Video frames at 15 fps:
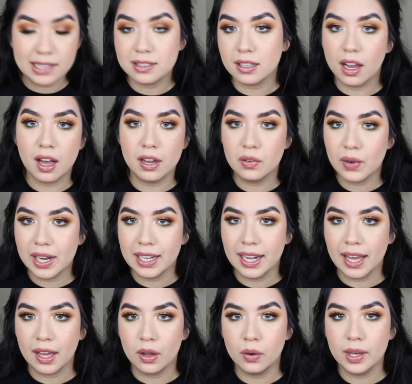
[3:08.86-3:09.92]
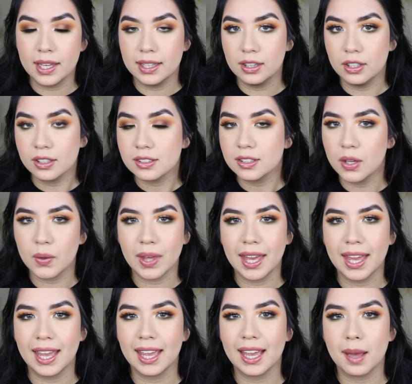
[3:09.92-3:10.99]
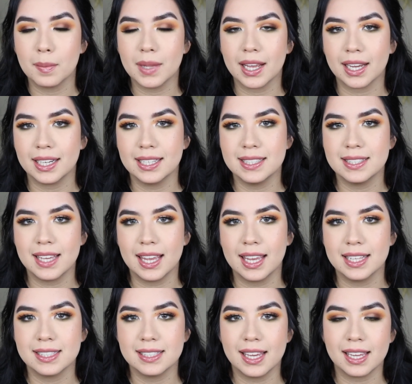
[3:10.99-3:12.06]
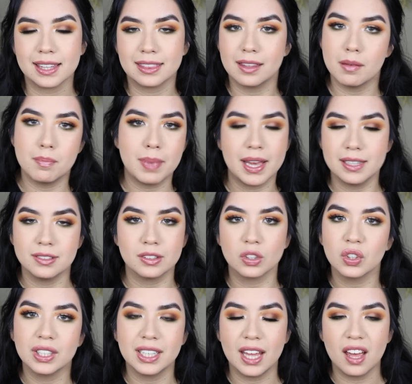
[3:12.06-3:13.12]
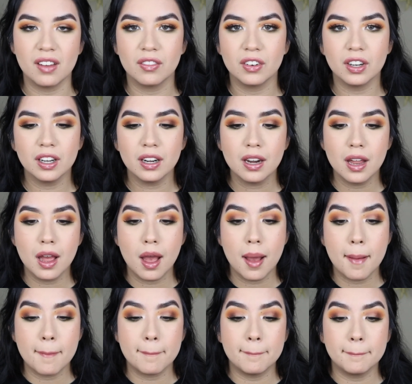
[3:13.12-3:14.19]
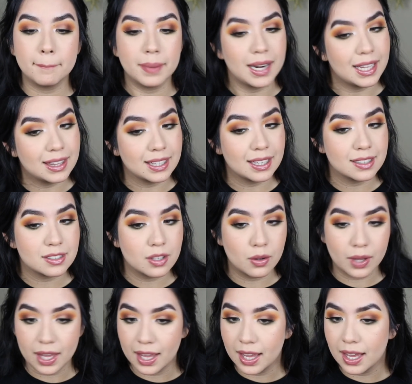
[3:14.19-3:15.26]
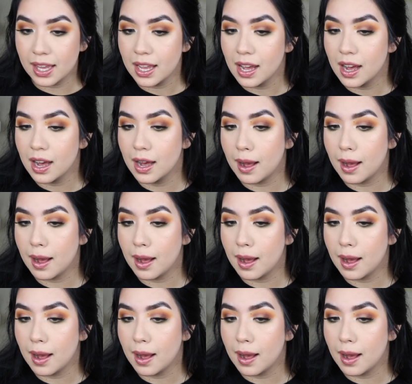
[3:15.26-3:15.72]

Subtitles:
It's on right now, it looks okay. I'm not gonna say it's like the best green ever, but I think it's okay.